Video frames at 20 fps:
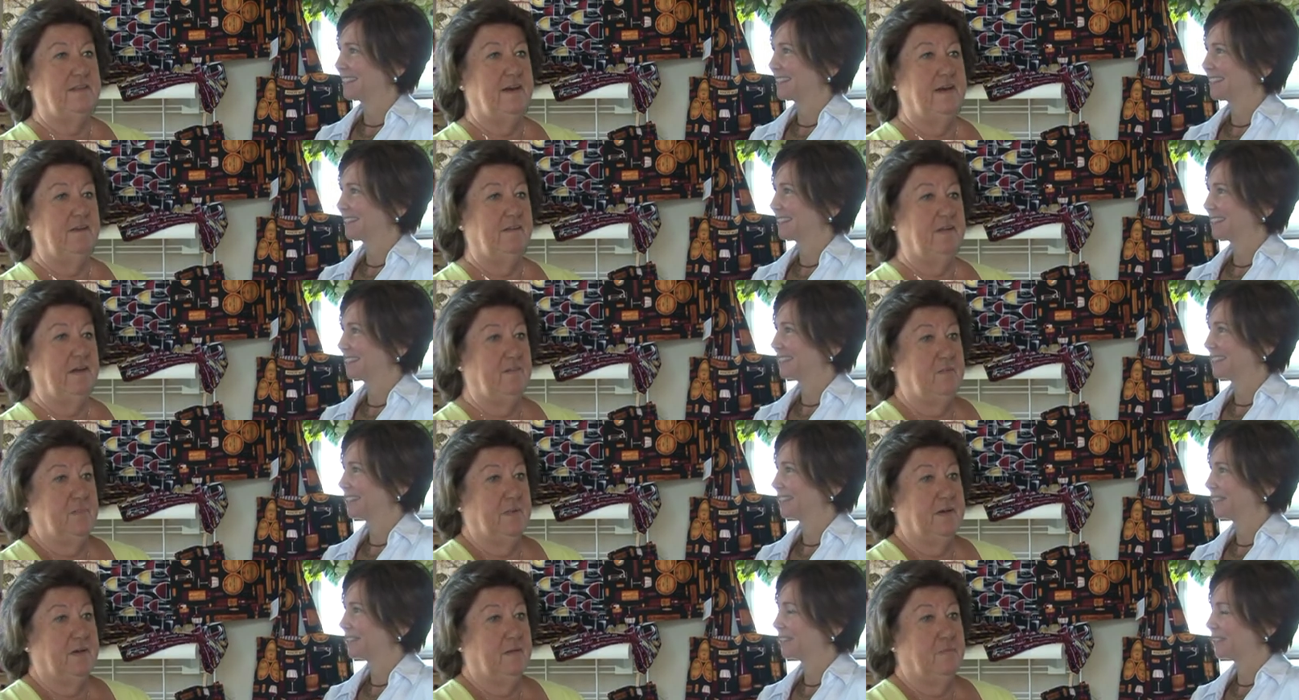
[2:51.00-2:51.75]
Speaker 1: that
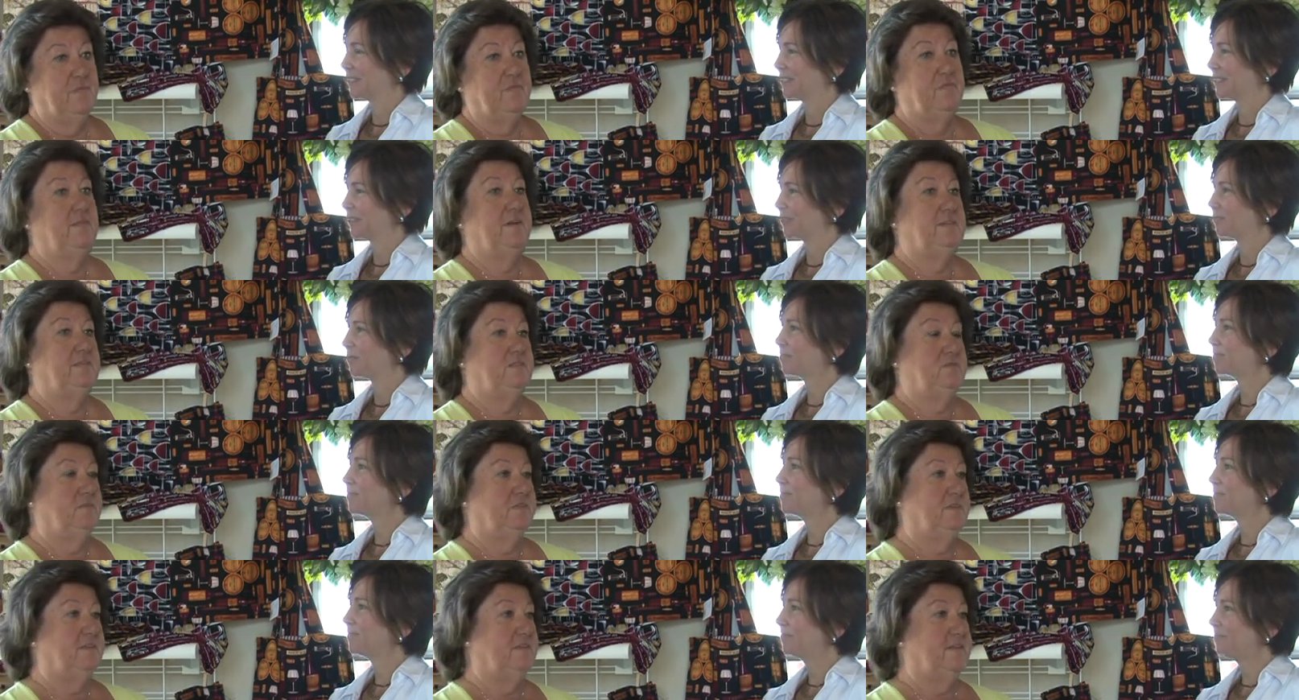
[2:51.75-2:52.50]
I've become friends
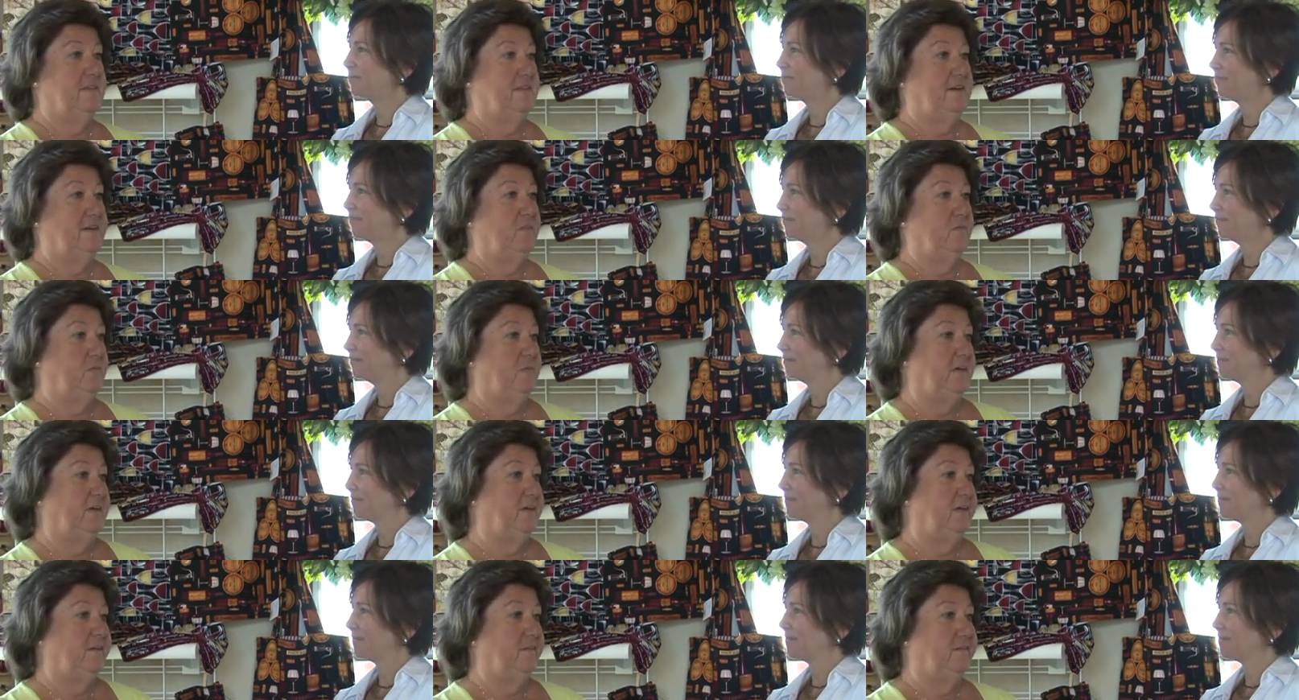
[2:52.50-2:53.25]
with and
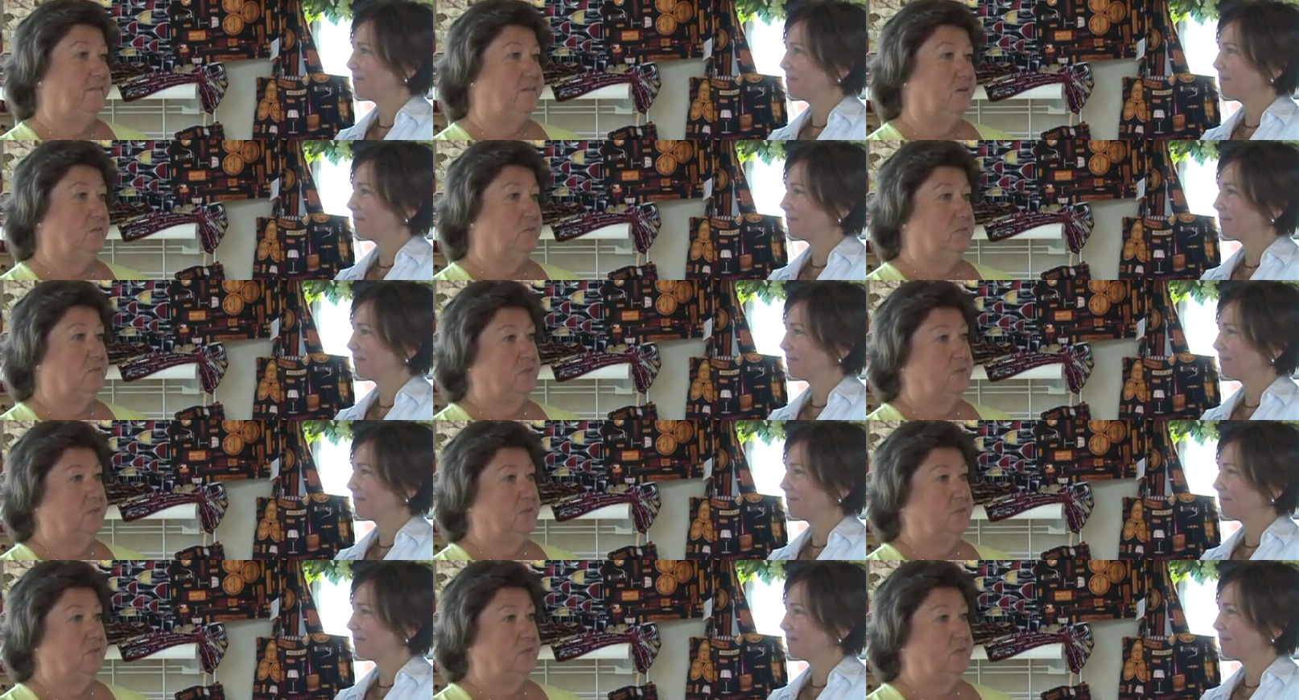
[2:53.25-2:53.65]
we go